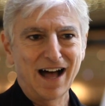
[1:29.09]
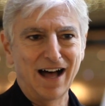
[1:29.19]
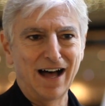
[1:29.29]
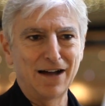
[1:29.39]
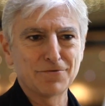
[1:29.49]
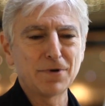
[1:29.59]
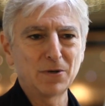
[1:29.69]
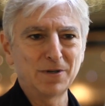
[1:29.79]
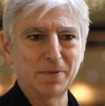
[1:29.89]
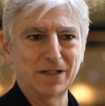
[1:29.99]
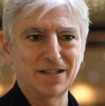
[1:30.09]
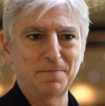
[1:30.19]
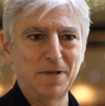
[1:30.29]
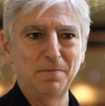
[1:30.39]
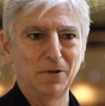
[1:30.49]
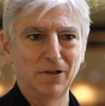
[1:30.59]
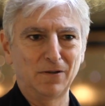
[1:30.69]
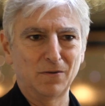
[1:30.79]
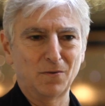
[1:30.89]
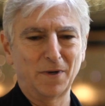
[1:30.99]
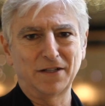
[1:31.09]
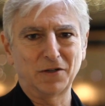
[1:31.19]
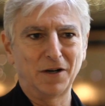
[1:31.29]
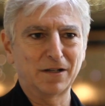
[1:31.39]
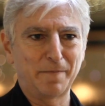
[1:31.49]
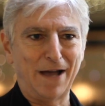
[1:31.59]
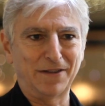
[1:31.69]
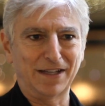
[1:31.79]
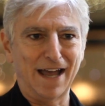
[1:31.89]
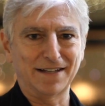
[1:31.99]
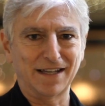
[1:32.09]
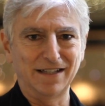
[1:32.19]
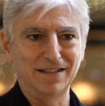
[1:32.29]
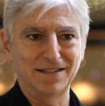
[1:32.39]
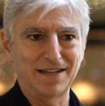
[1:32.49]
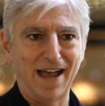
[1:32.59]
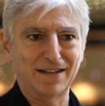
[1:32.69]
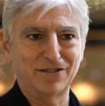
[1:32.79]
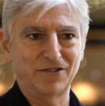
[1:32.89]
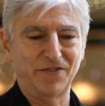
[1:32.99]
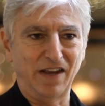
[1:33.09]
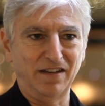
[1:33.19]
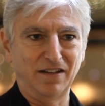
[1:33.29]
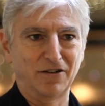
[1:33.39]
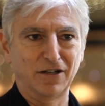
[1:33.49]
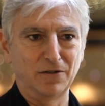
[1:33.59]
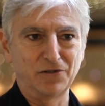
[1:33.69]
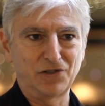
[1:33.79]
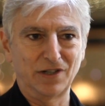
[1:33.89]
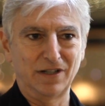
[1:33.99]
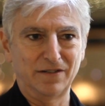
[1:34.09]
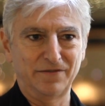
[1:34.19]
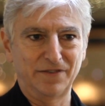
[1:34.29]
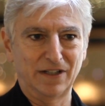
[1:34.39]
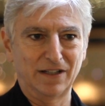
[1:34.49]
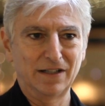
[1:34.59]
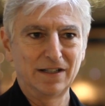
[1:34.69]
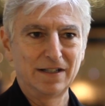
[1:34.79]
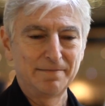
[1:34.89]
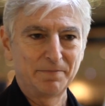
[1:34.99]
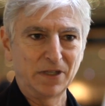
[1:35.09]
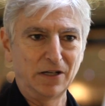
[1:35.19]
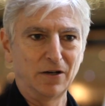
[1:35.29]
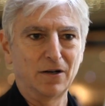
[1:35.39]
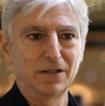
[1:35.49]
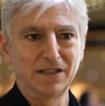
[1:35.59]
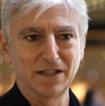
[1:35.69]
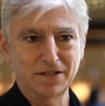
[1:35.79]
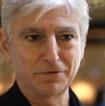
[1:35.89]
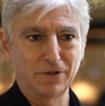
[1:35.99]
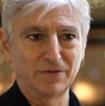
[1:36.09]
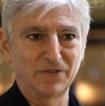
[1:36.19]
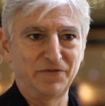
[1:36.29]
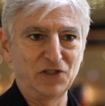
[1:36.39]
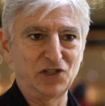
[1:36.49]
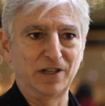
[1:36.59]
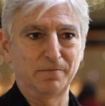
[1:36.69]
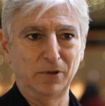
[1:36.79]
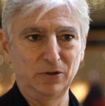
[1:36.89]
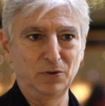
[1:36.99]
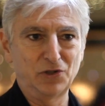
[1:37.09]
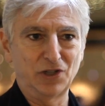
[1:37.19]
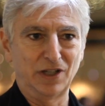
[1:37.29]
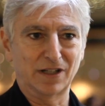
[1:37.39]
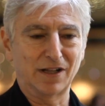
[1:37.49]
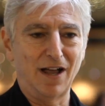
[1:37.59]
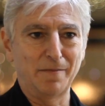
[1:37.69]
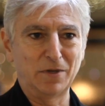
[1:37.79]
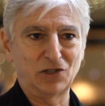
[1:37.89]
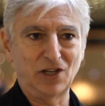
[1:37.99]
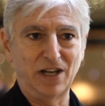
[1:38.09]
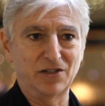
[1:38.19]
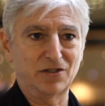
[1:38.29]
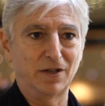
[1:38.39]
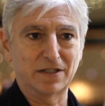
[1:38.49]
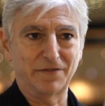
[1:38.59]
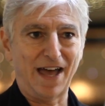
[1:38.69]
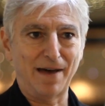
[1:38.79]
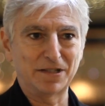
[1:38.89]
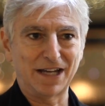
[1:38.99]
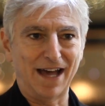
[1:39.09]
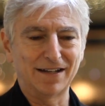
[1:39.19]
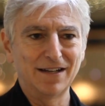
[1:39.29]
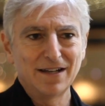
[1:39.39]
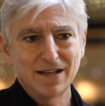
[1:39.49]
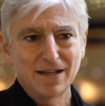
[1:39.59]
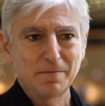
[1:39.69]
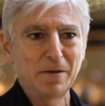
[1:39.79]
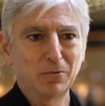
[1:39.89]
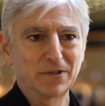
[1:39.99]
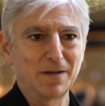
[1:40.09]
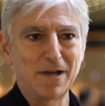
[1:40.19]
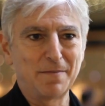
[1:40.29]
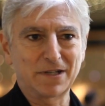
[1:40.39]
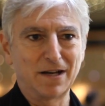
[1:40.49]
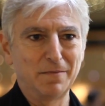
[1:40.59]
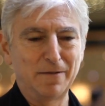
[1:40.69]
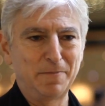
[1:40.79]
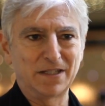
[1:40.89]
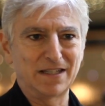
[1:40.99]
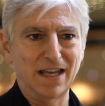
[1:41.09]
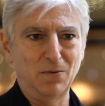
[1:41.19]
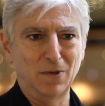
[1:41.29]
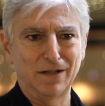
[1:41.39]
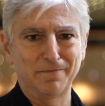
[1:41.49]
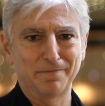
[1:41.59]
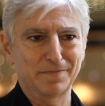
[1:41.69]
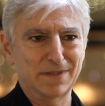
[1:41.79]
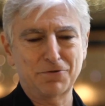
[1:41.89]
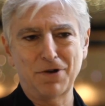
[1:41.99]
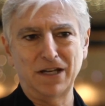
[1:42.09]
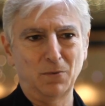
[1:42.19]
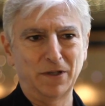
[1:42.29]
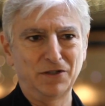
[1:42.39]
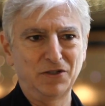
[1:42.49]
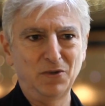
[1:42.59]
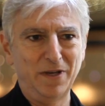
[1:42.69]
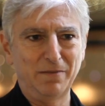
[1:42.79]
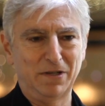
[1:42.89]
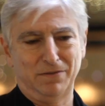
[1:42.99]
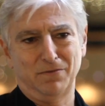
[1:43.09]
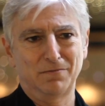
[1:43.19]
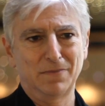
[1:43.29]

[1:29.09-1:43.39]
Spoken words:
Wrote it because people, when I talk about the cascading disasters facing our ocean of, industrial overfishing, pollution, climate change, loss of habitat, people sometimes come up and say, well, it's great what you're doing, but,